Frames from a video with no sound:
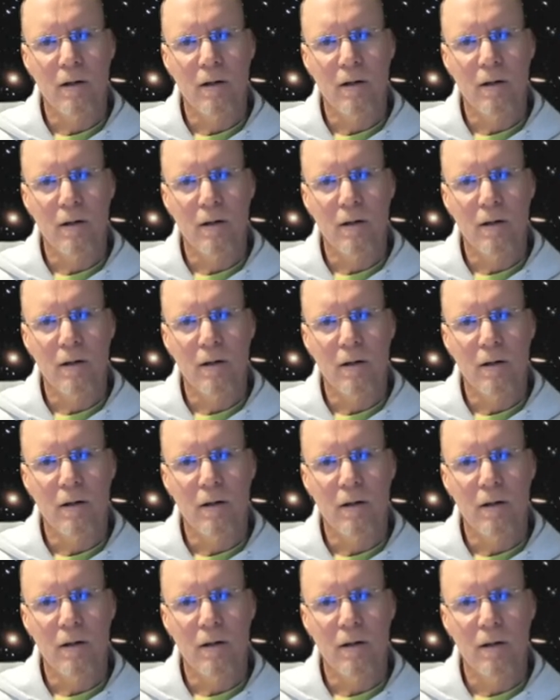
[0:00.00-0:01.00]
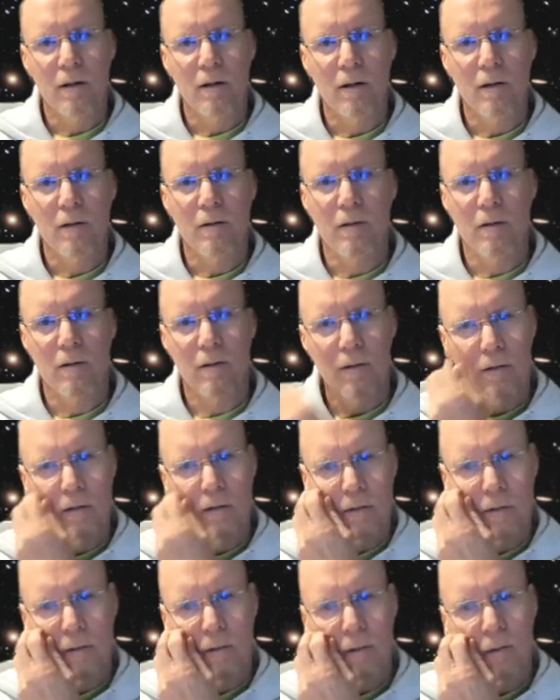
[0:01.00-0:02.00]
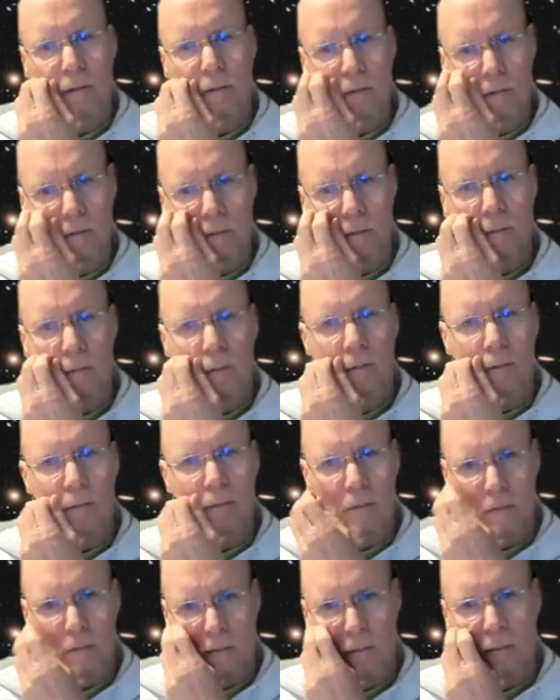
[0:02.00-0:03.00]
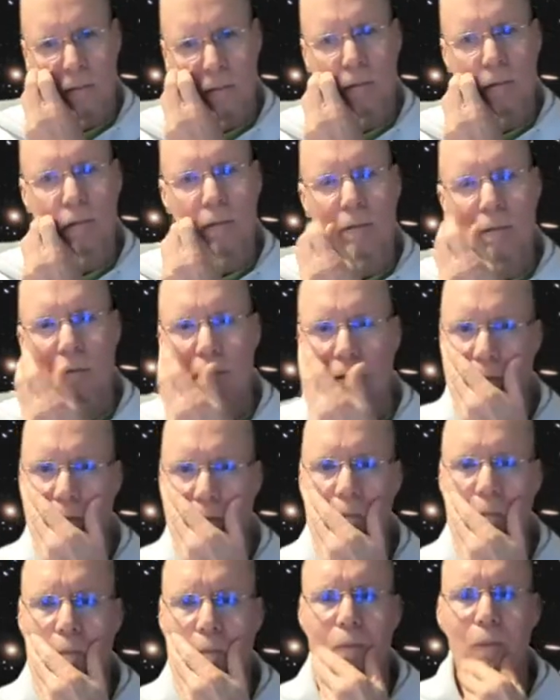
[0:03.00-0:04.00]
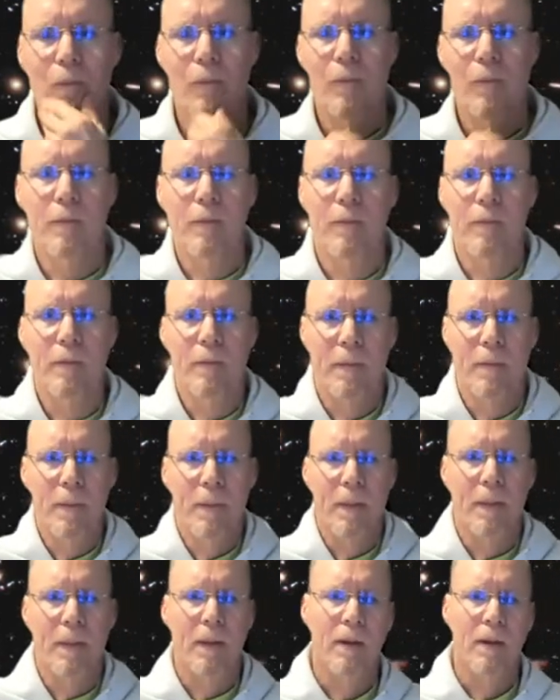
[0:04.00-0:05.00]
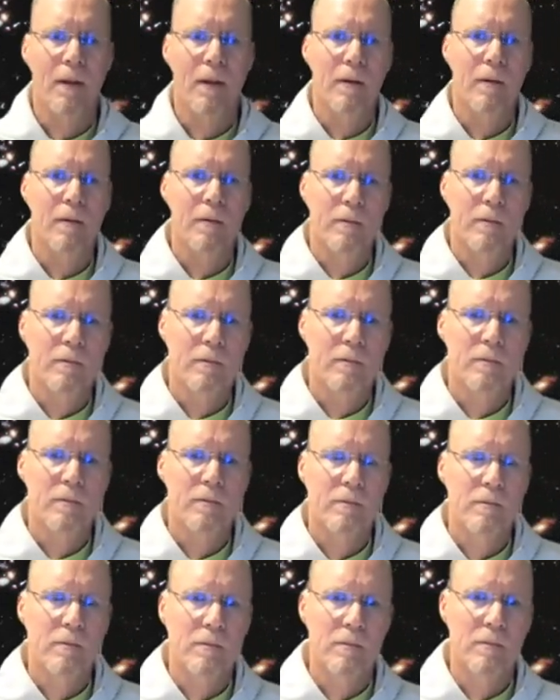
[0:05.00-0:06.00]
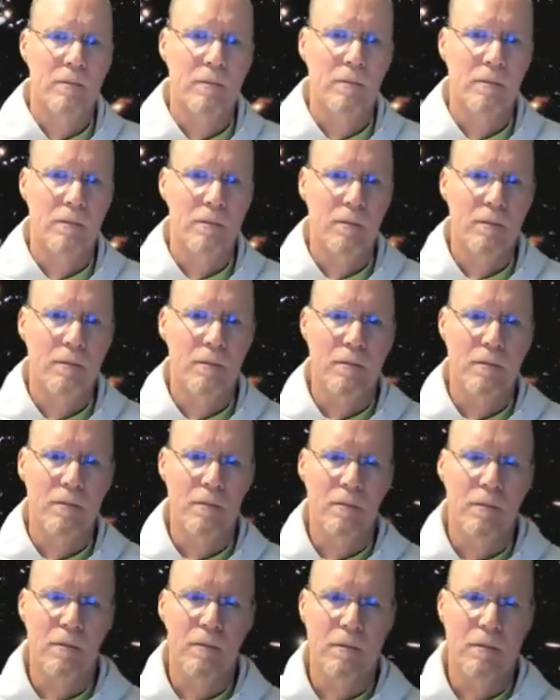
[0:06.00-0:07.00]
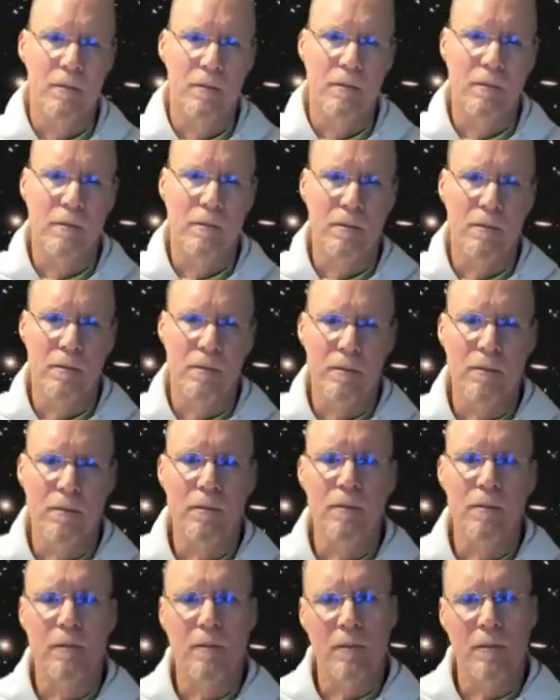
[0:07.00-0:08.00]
The person shown says nothing.